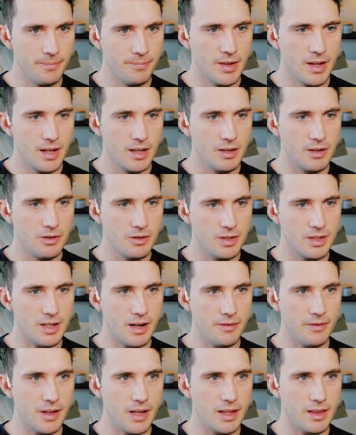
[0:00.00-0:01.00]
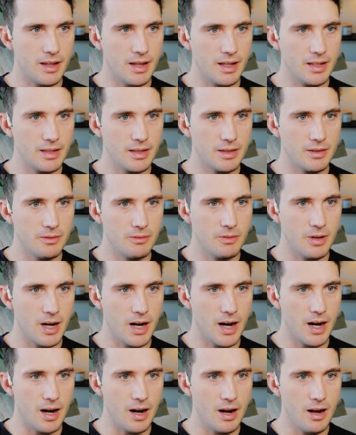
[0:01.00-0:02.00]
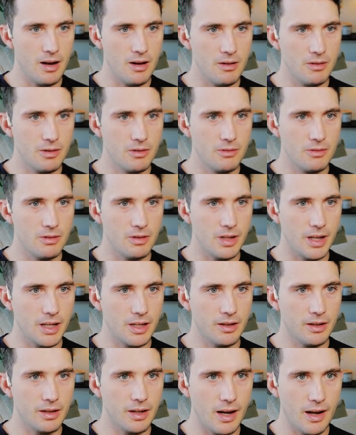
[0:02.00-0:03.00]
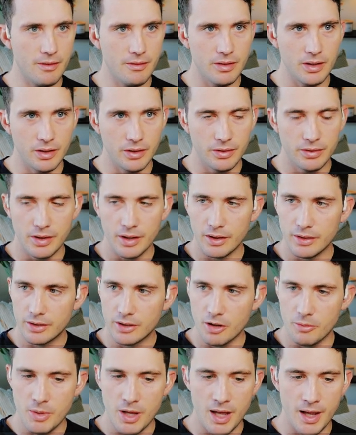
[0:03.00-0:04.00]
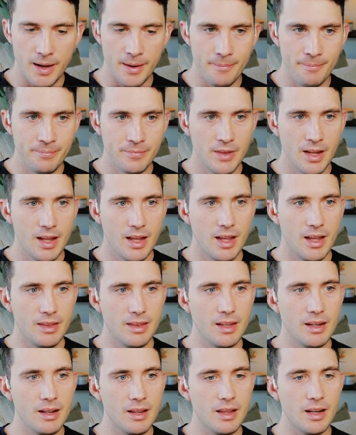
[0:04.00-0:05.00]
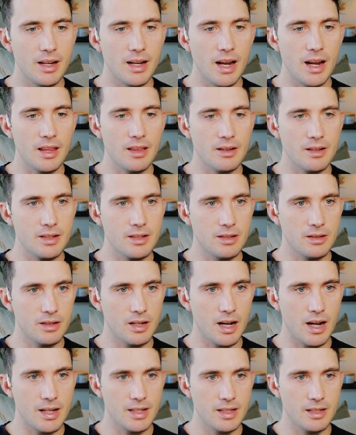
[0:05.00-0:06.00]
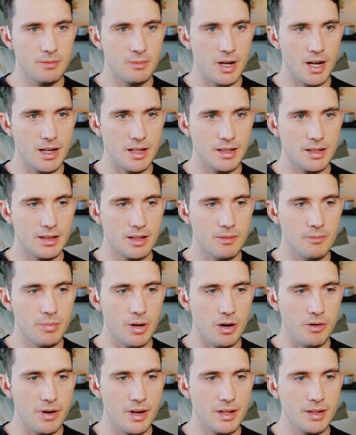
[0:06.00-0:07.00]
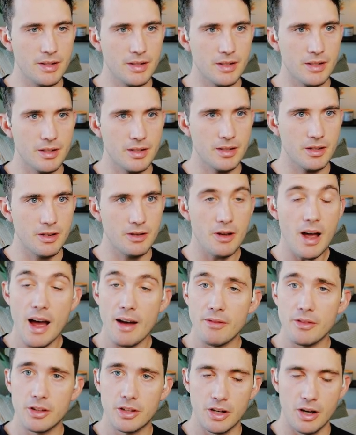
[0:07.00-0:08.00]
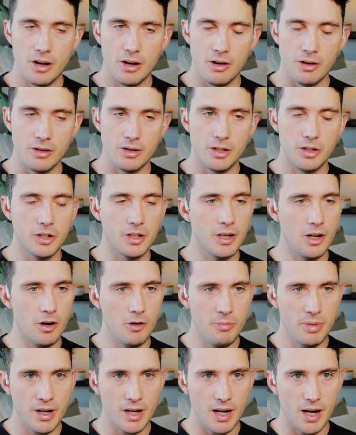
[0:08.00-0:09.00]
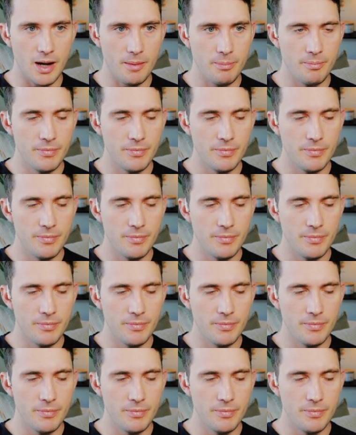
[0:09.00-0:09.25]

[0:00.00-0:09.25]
use stuff like this where, oh, cool, like you can have these things come in. At the end of the day, they're still customized components. So you have the code, you can open it up,